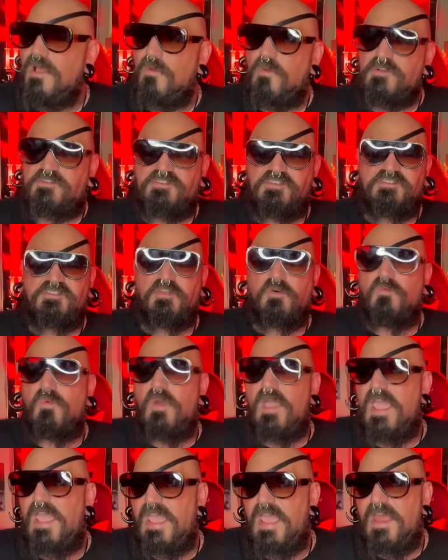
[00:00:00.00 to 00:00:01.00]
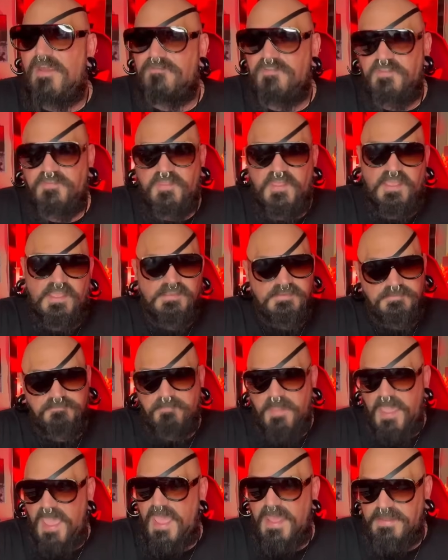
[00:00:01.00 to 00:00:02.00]
with just the way everything has
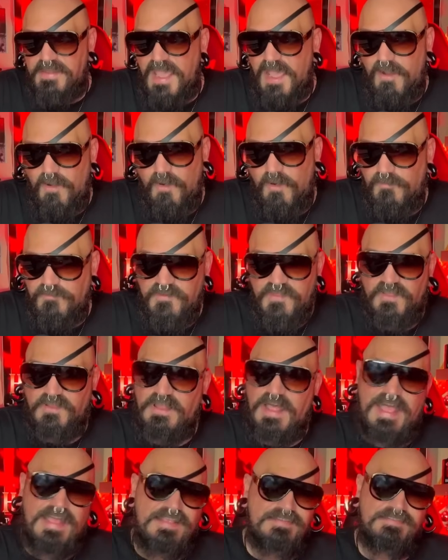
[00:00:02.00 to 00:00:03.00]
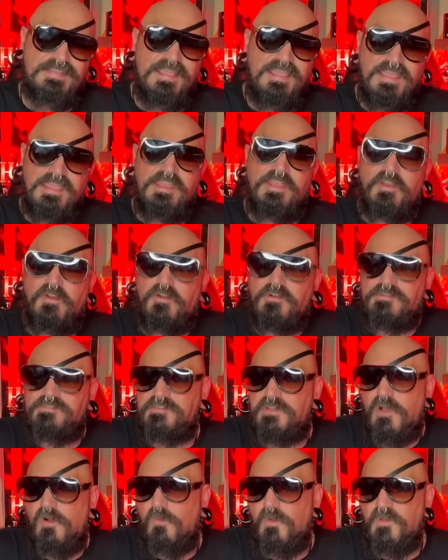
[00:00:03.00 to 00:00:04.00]
panned out over the last year or
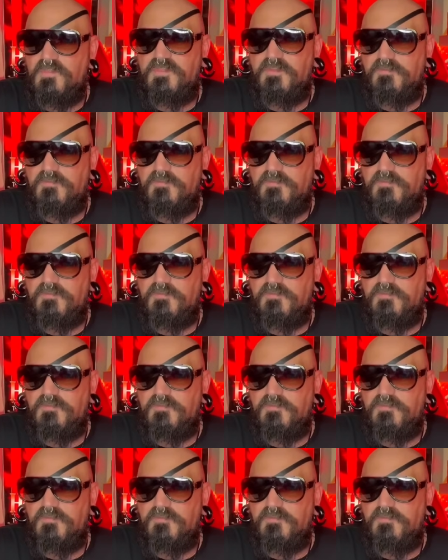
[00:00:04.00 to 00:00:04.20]
so with the